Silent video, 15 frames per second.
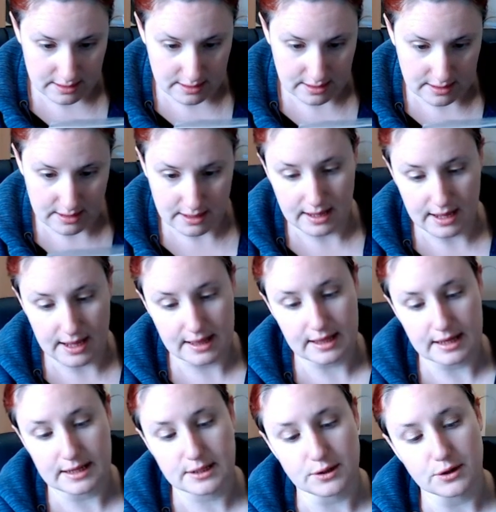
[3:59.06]
And that's
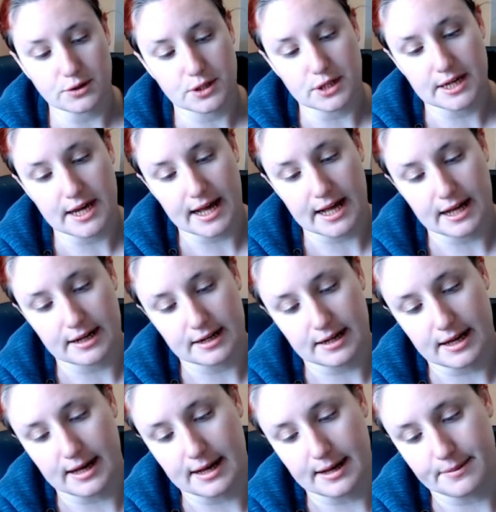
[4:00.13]
also
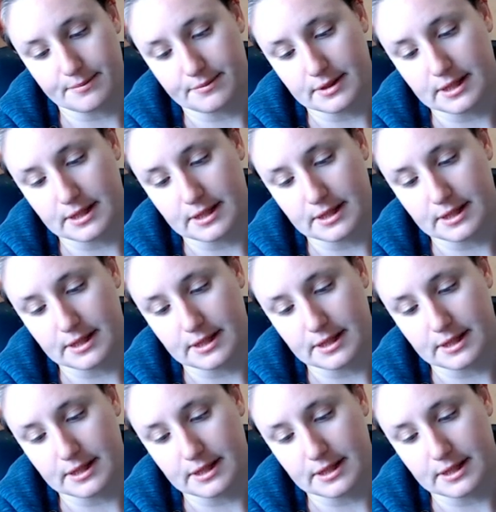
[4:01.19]
linen.